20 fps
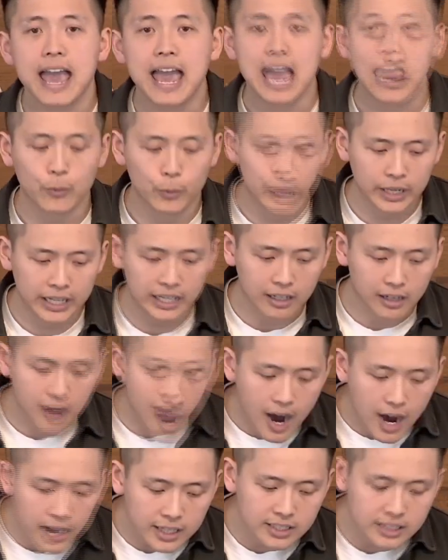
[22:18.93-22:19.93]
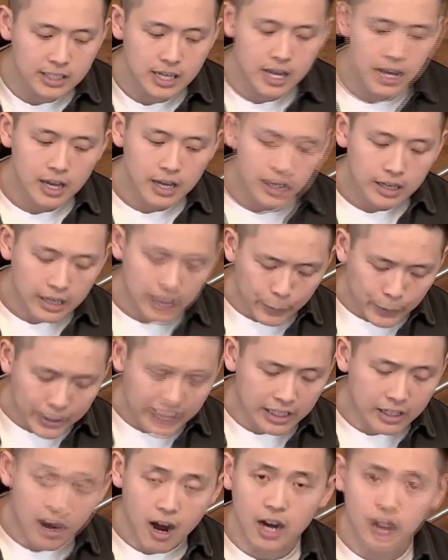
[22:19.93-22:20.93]
and we need God
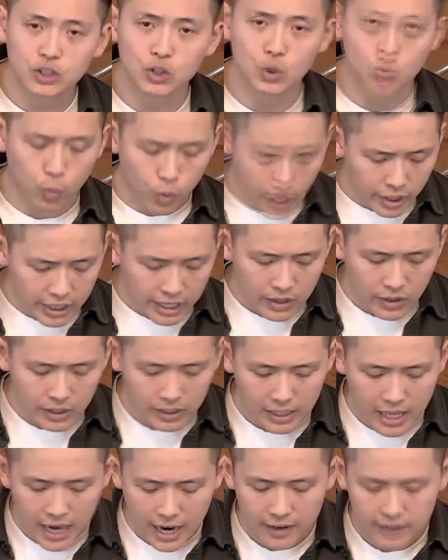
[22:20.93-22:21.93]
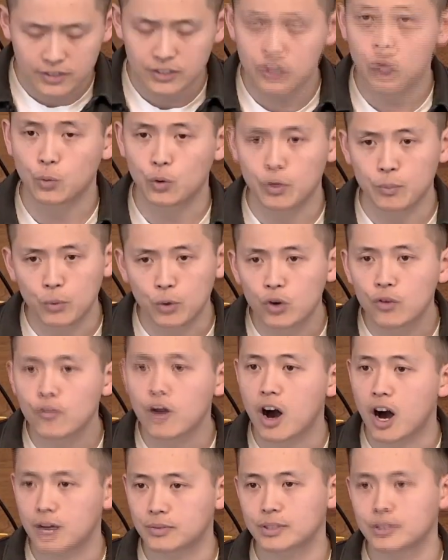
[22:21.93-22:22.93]
to work in our lives to remove
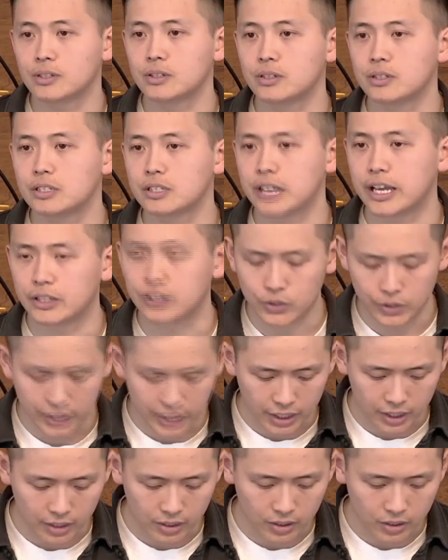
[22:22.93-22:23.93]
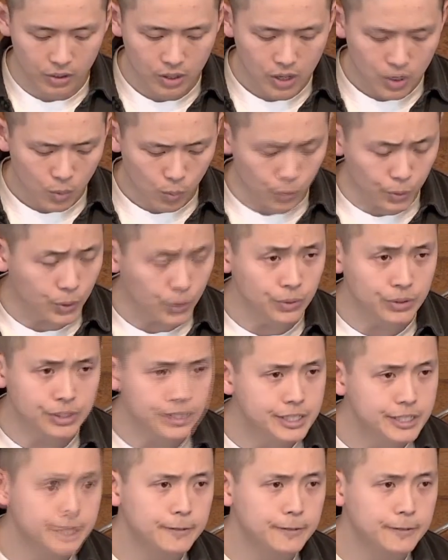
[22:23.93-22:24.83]
obstacles and to heal wounds.